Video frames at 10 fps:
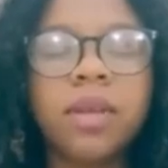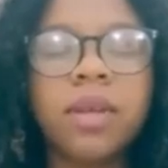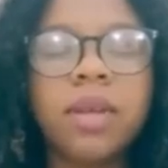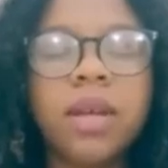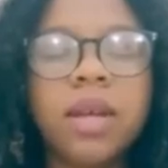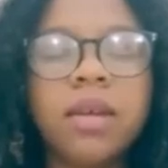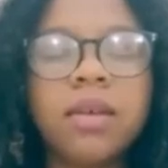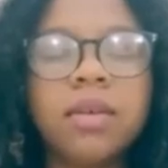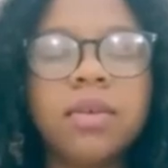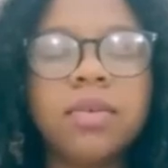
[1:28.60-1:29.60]

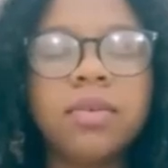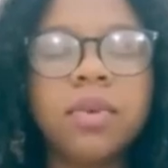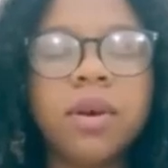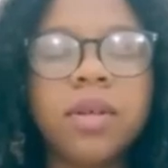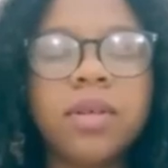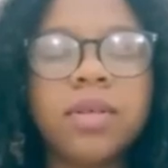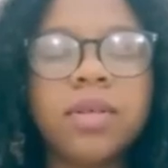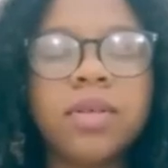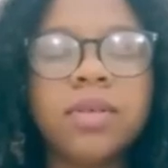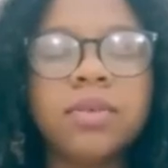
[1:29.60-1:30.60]
Inhale, one,
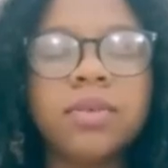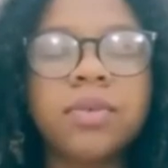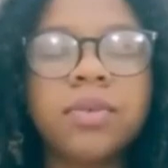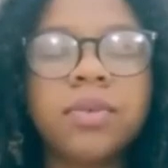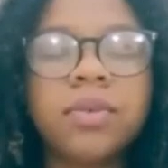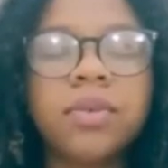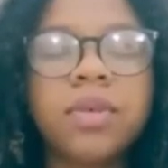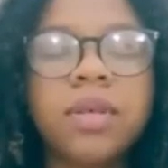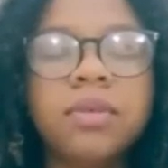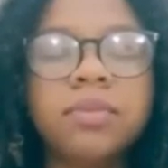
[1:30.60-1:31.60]
two,
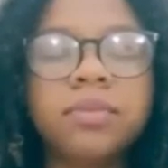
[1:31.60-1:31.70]
three.